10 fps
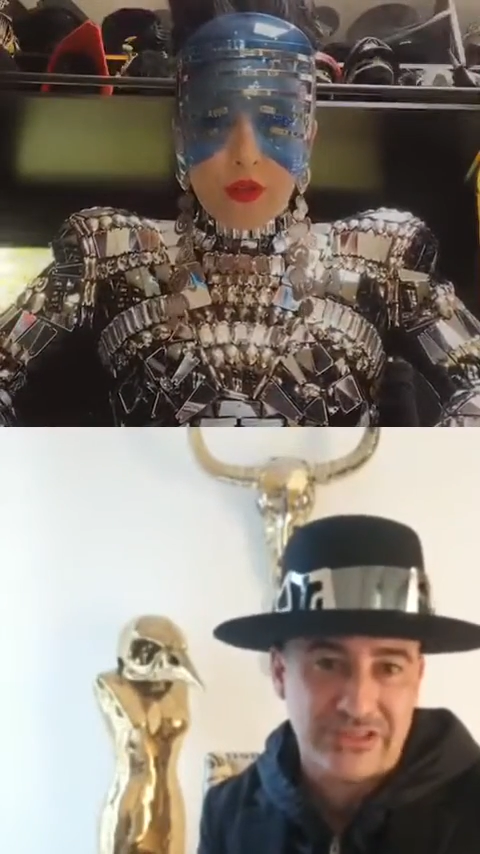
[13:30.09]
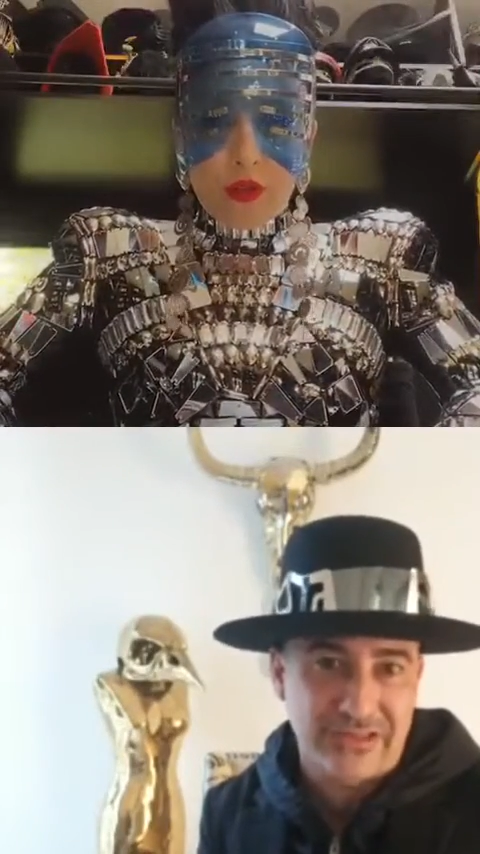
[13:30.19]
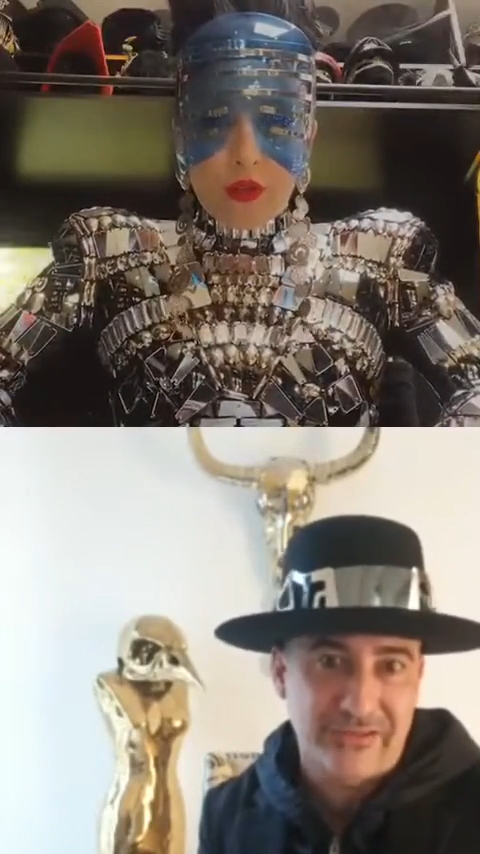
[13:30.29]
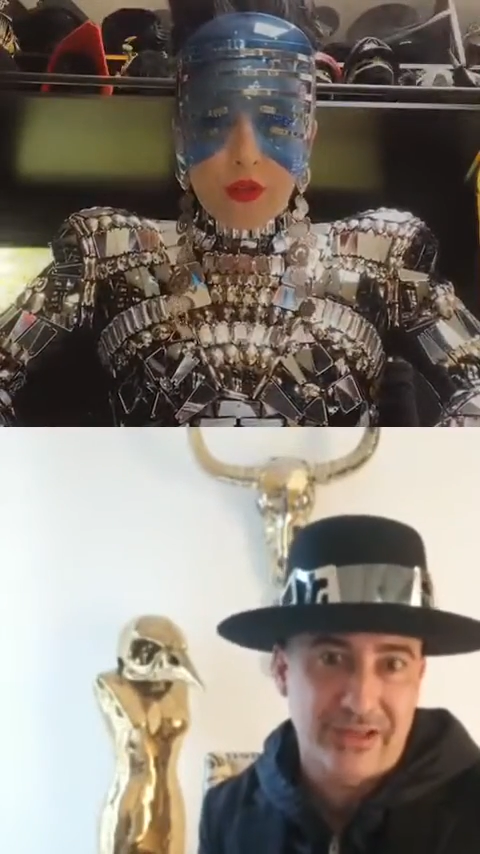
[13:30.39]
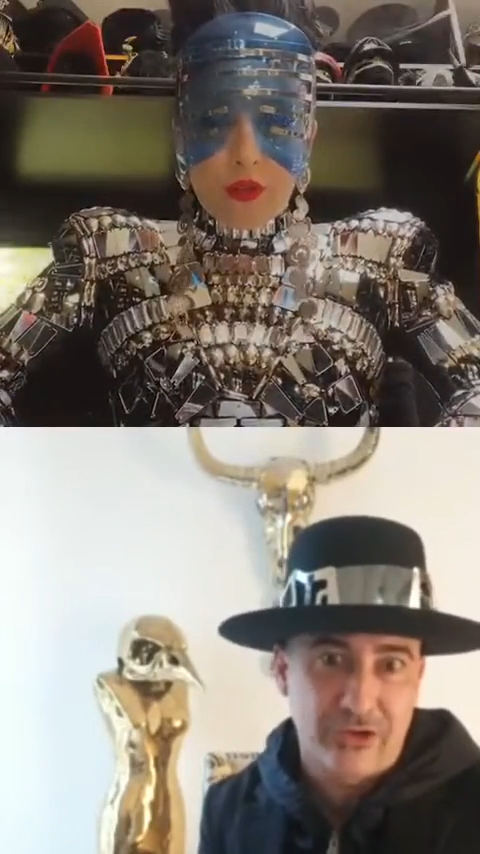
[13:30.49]
I
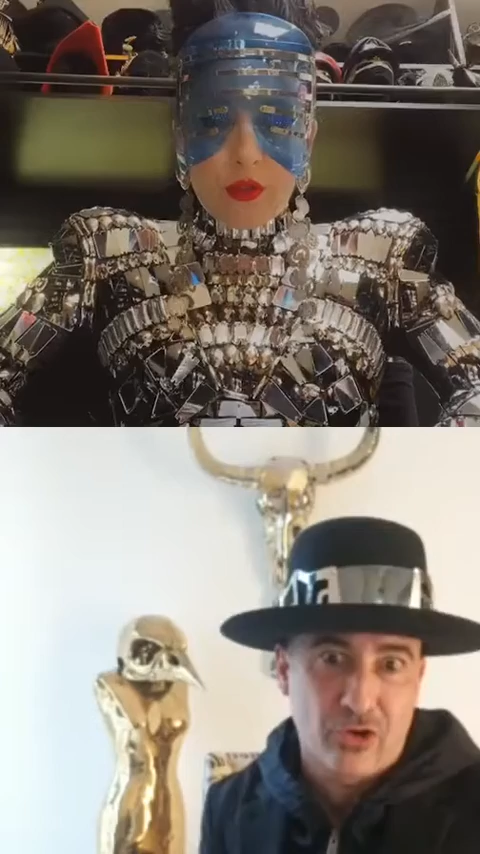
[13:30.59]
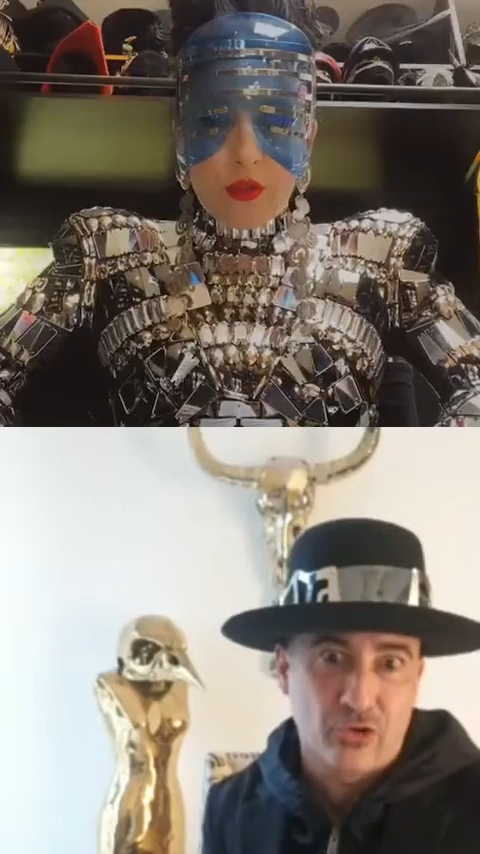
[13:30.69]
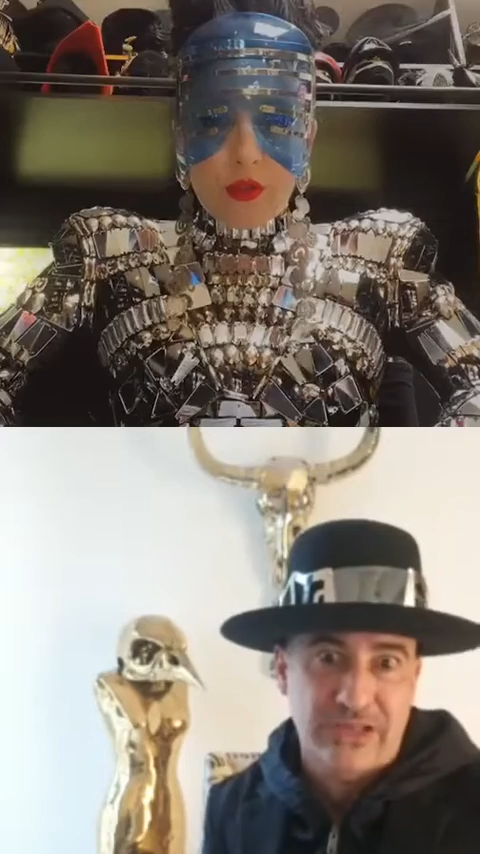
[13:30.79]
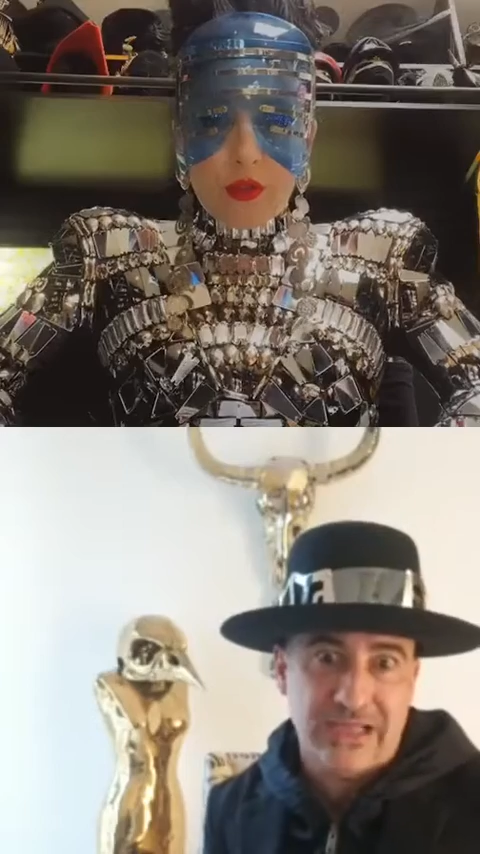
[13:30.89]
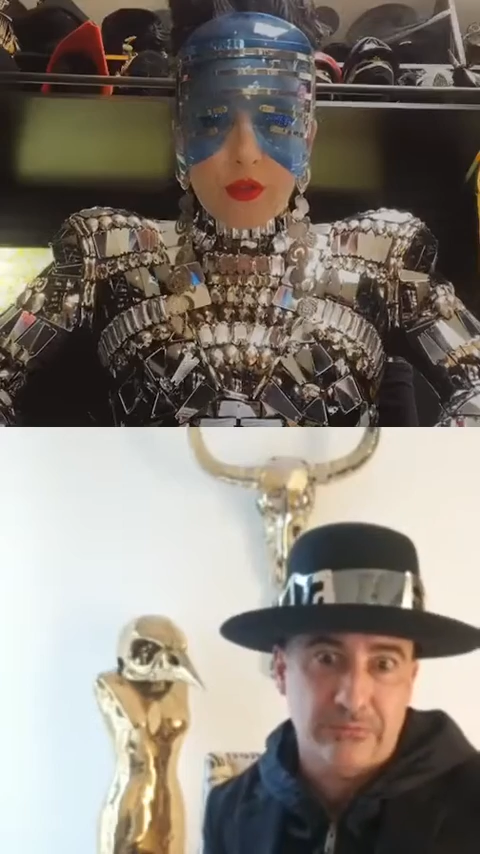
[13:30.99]
didn't know
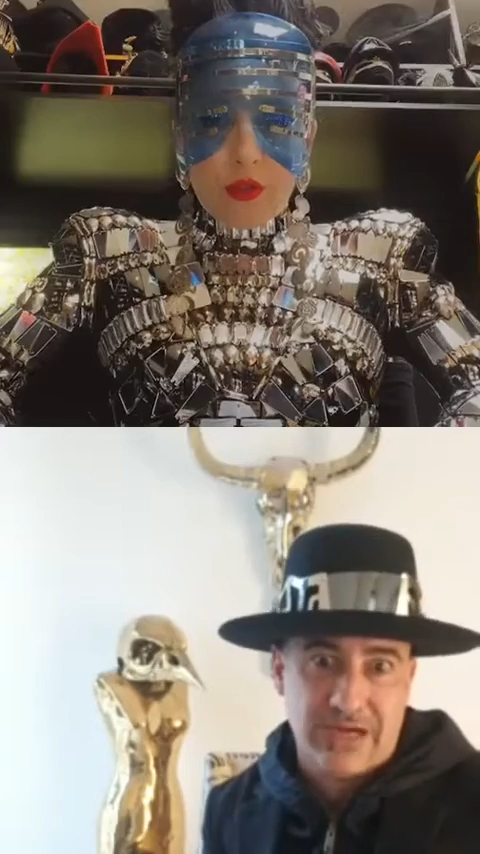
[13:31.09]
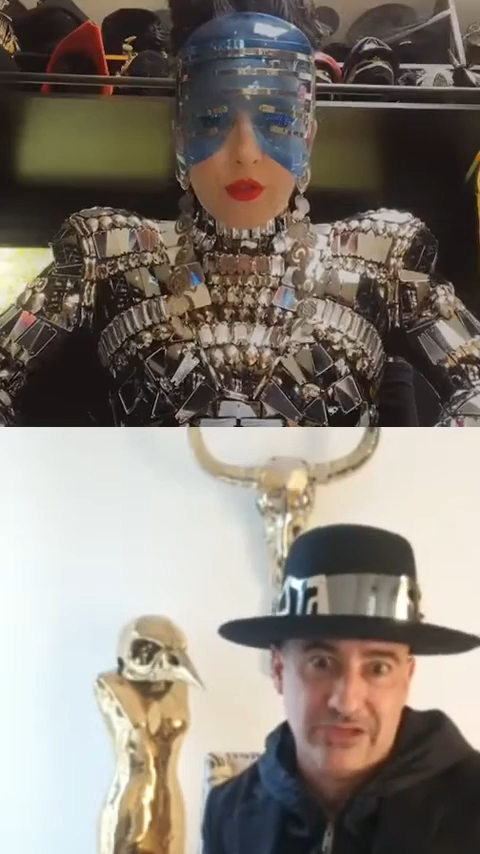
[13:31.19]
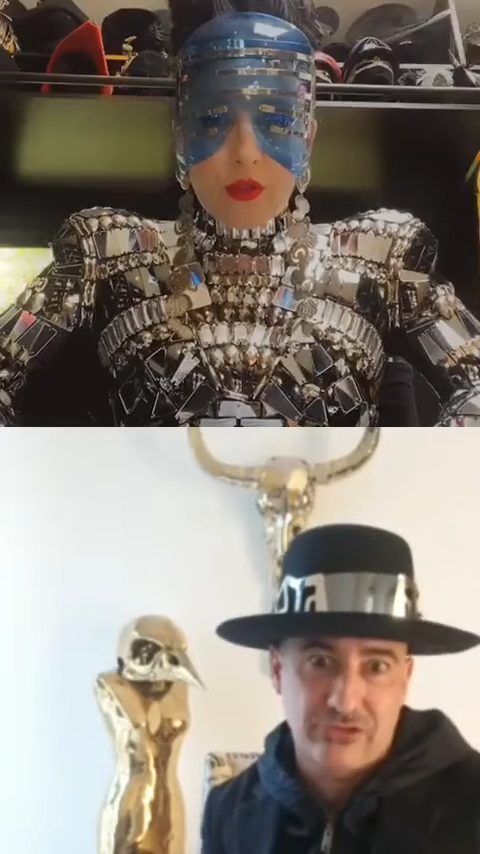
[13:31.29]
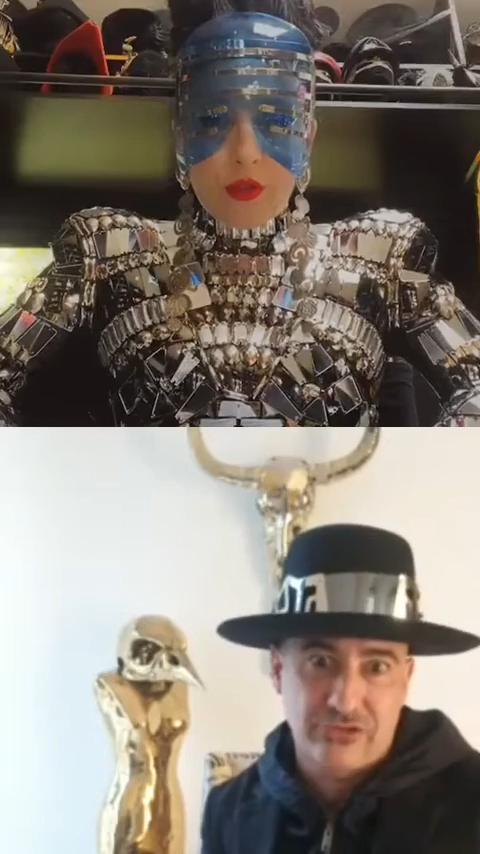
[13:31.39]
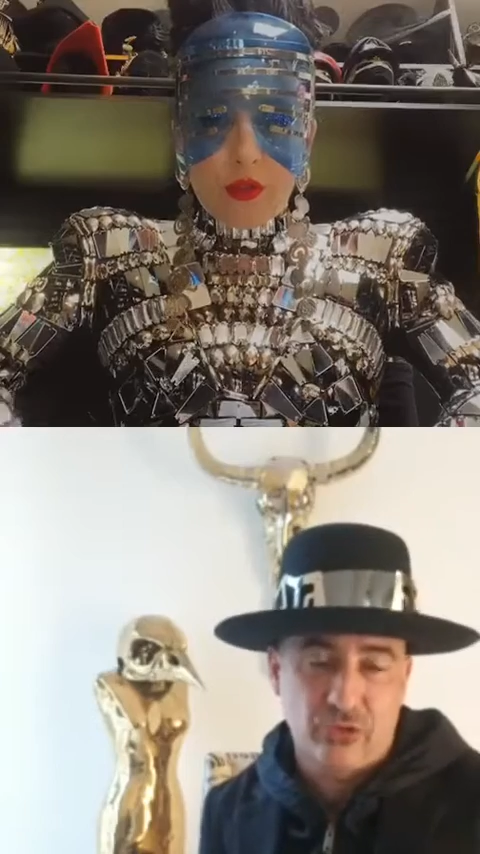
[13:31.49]
that
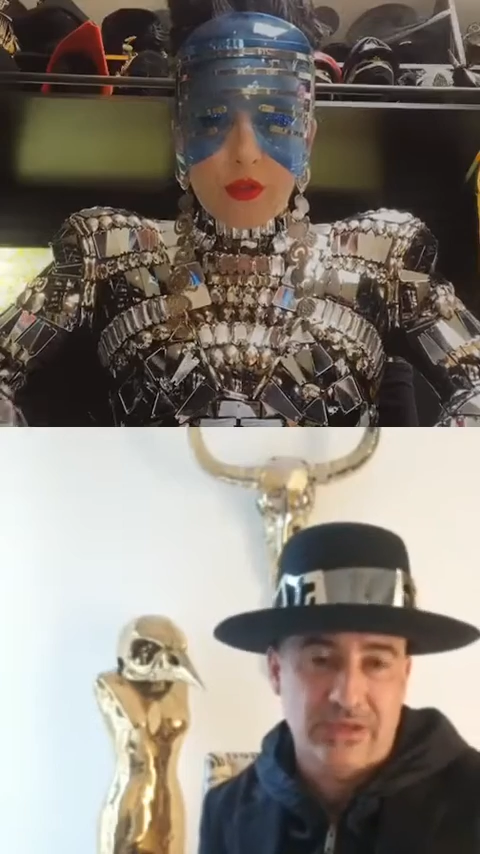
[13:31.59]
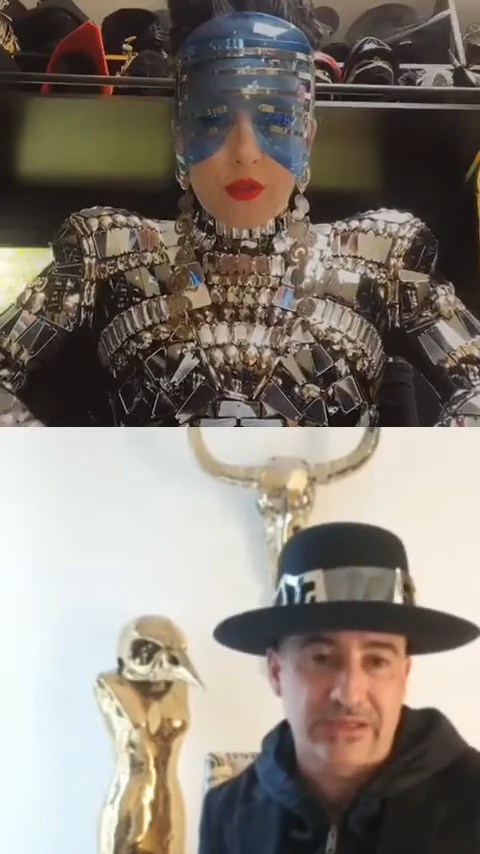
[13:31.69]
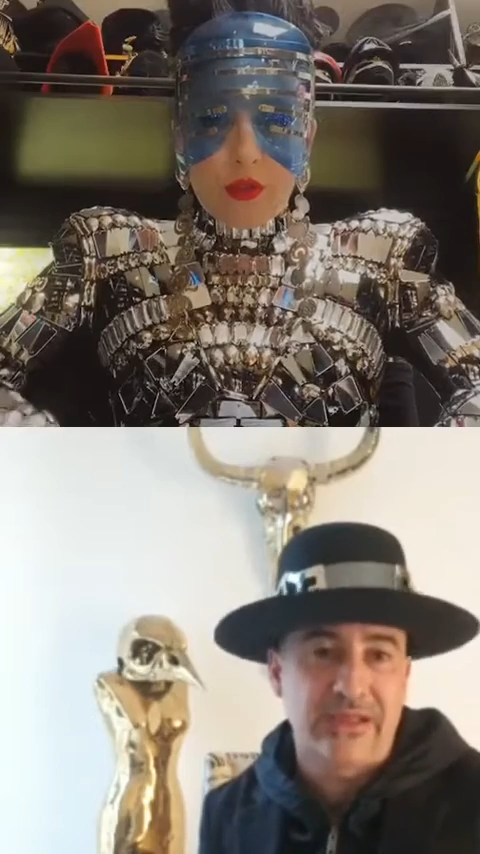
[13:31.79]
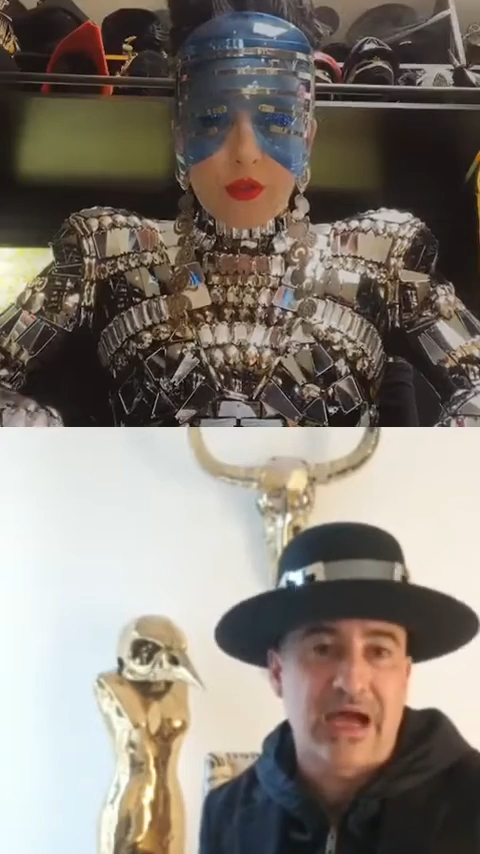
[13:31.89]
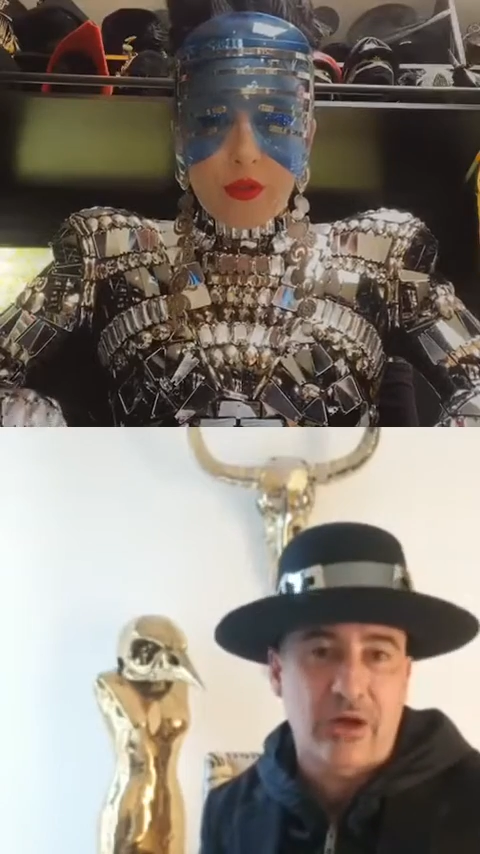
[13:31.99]
much, but
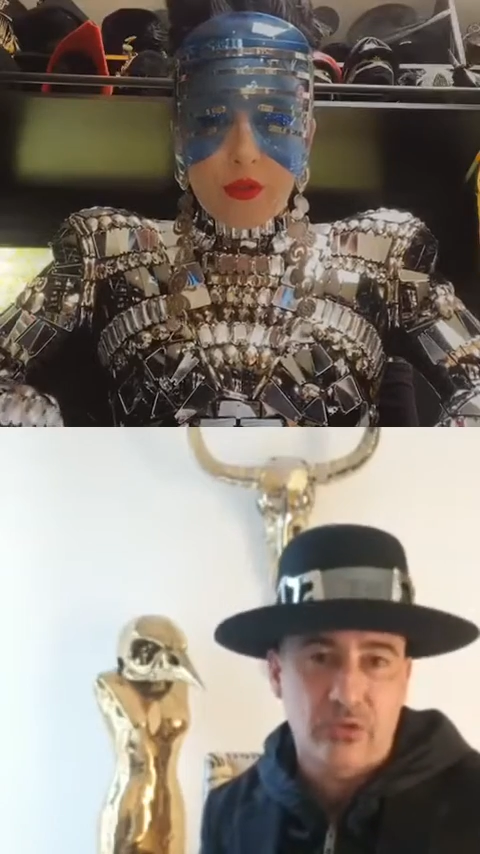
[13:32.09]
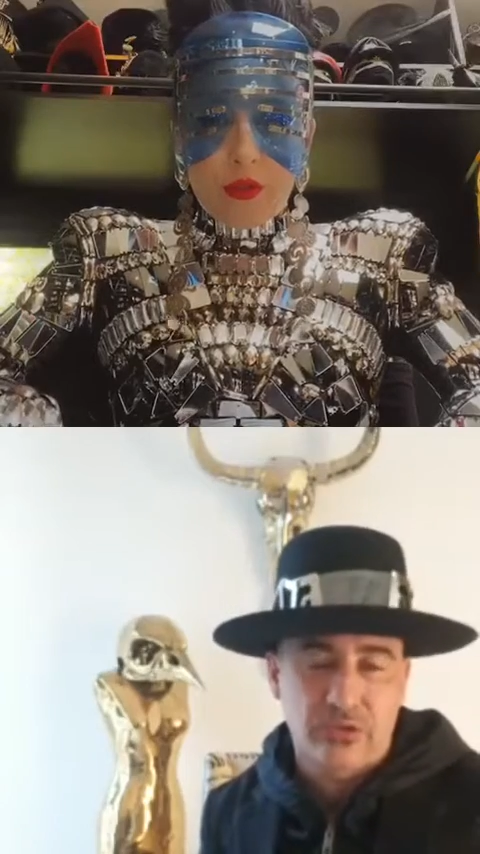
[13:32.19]
now,